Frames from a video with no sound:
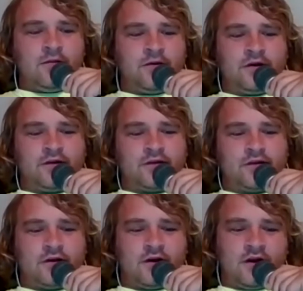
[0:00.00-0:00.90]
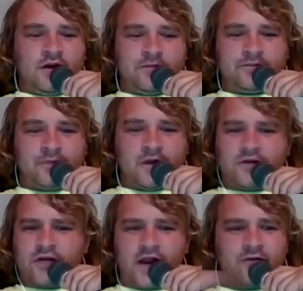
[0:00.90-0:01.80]
Because that
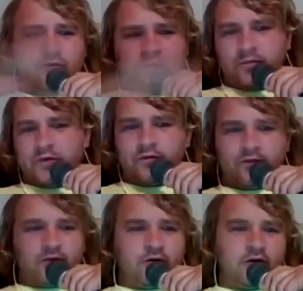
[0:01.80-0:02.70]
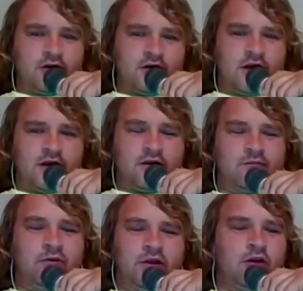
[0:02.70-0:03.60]
track's really beautiful, and it's
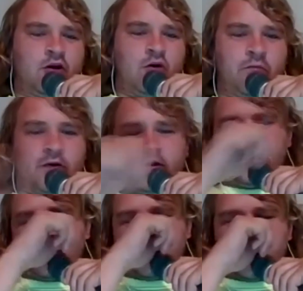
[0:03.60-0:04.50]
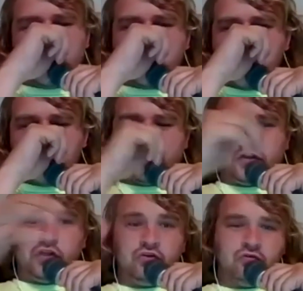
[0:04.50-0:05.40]
big and open, and it's
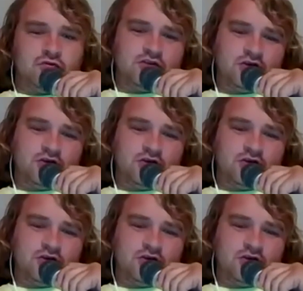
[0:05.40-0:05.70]
huge.